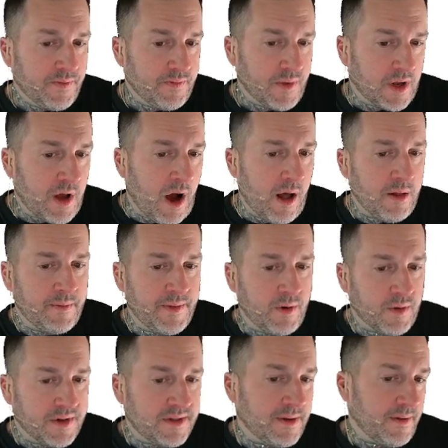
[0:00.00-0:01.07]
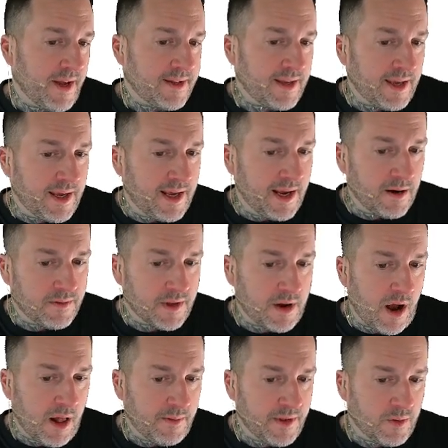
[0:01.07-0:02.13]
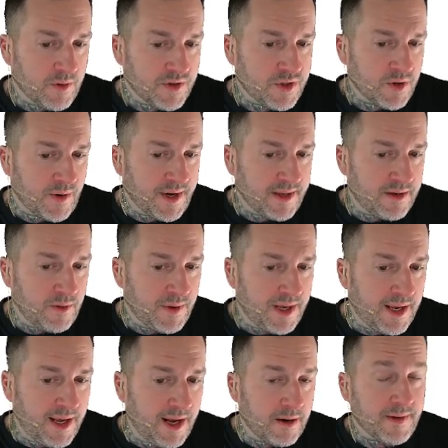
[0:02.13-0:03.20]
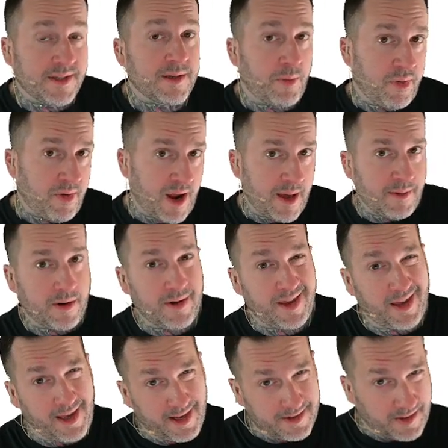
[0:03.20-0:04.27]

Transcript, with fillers: The column that we're selecting here and the column that we're joining to here, that's the primary key.